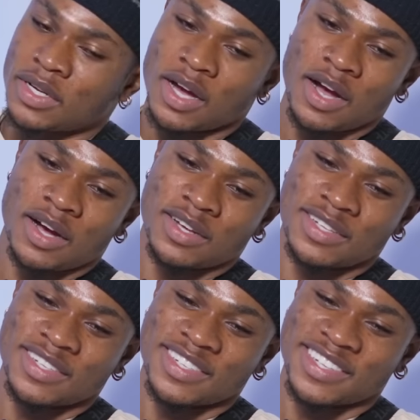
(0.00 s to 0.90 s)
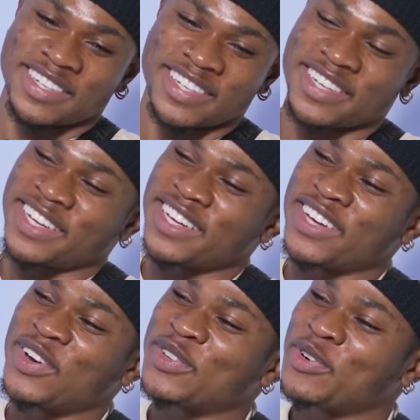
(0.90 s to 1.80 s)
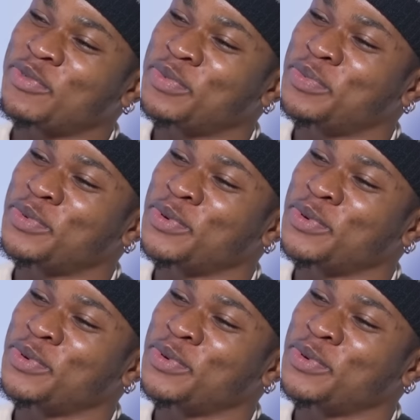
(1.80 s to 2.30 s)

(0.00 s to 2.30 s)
A lot of people.